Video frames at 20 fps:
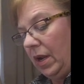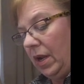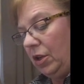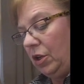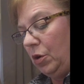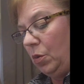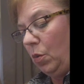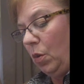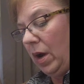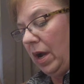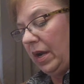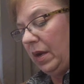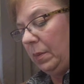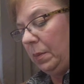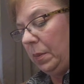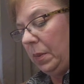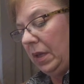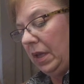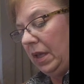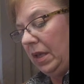And you want to
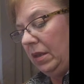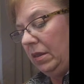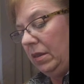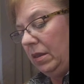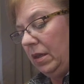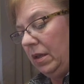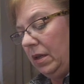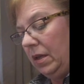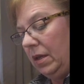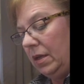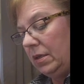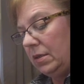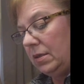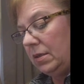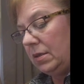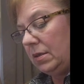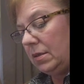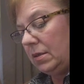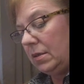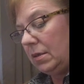pin
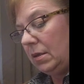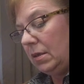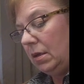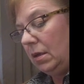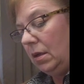this